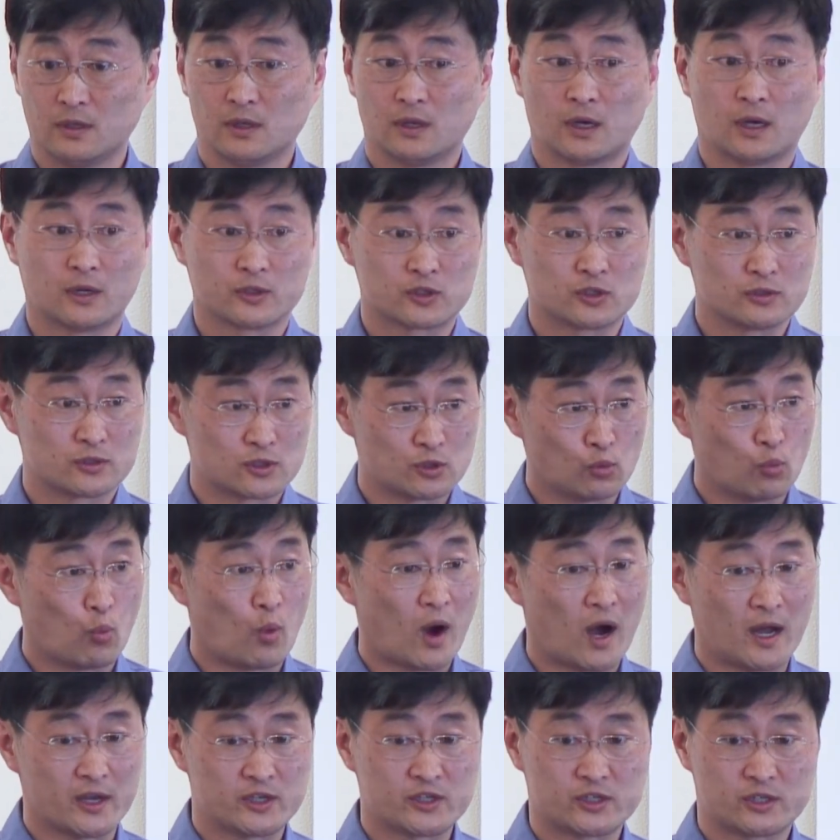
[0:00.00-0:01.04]
uh, to, to,
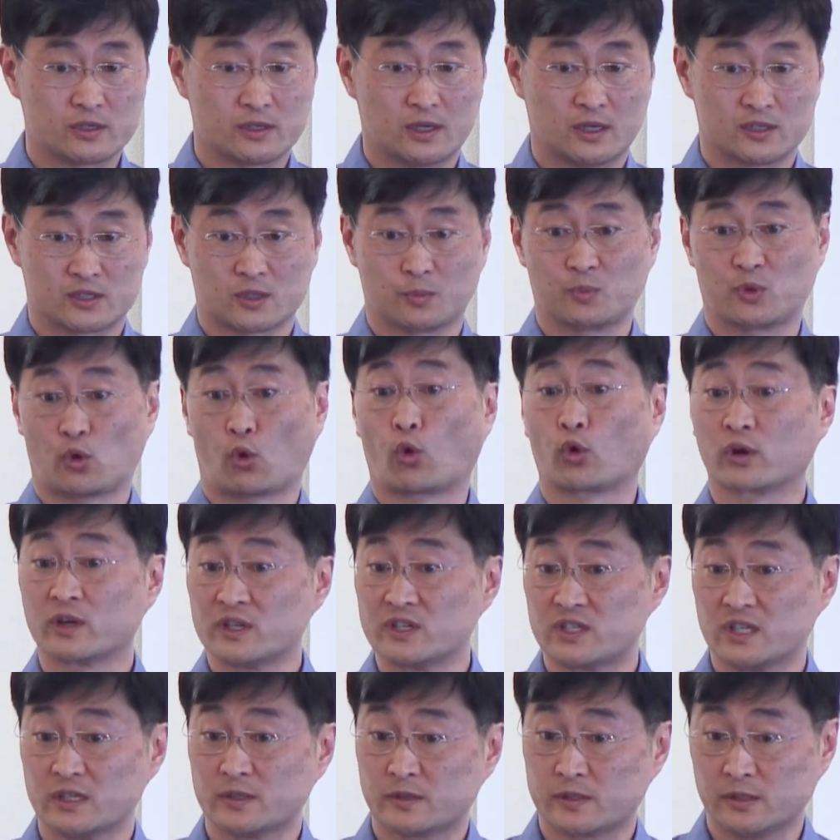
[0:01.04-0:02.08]
watch uh, some of the
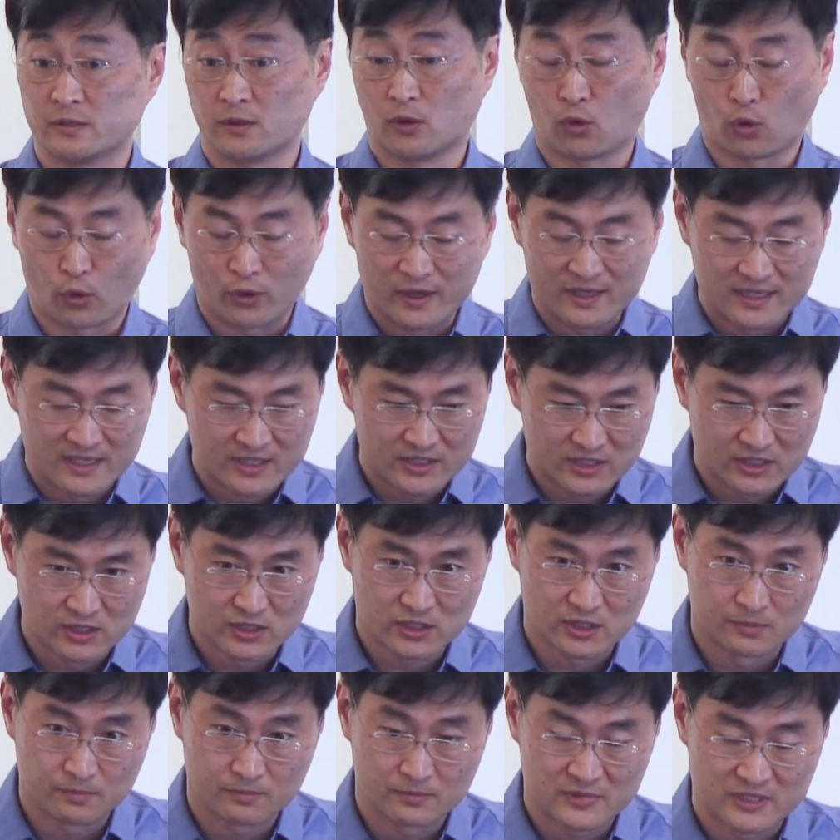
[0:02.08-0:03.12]
organization,
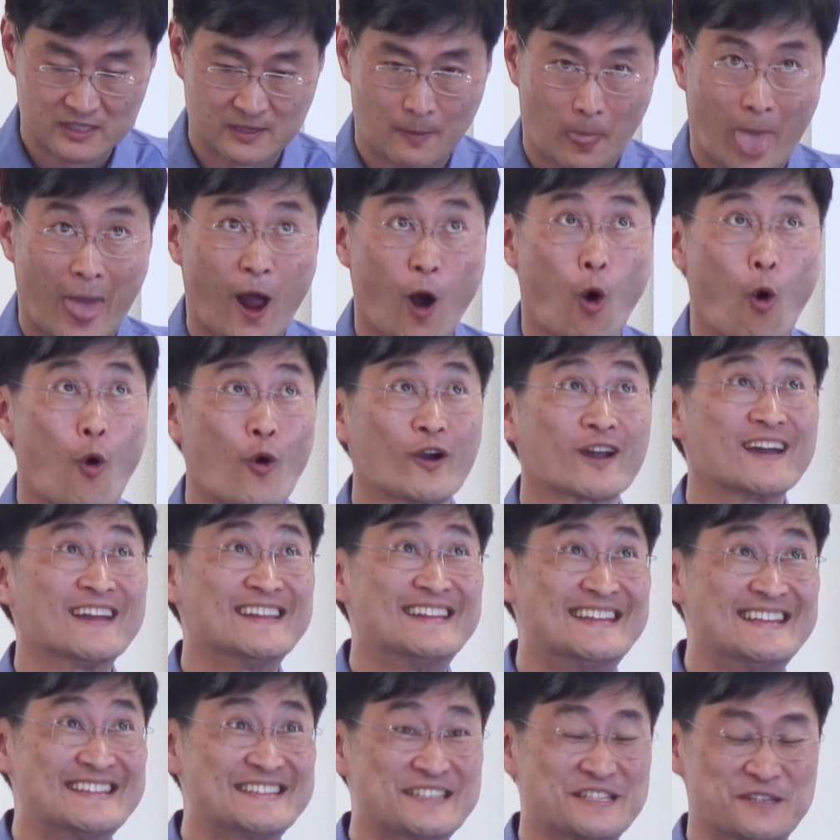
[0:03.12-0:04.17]
organisms,
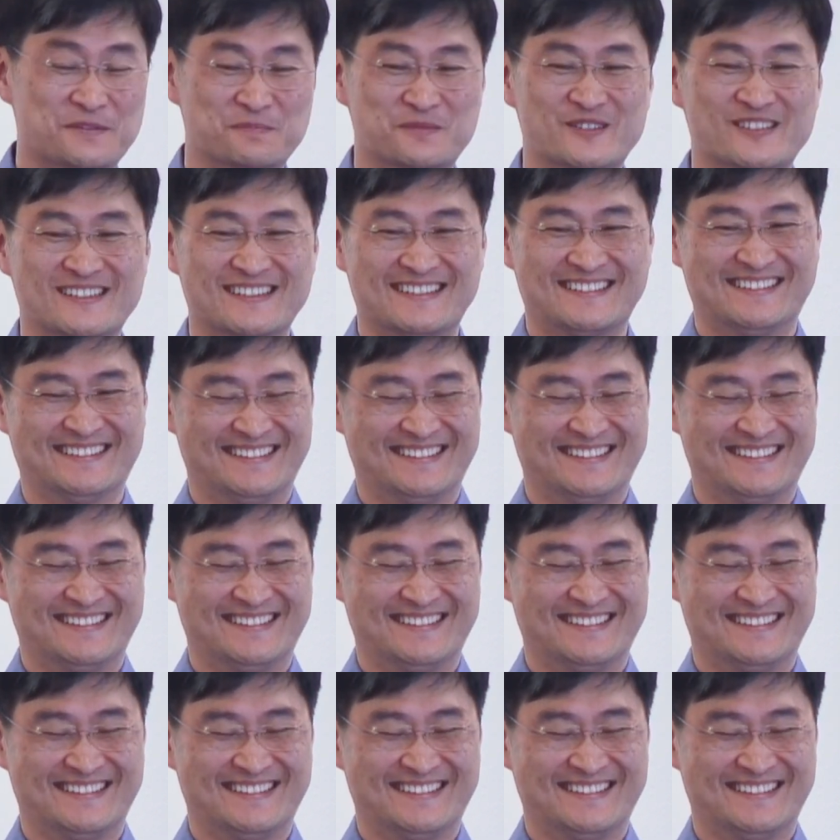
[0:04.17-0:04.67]
organisms.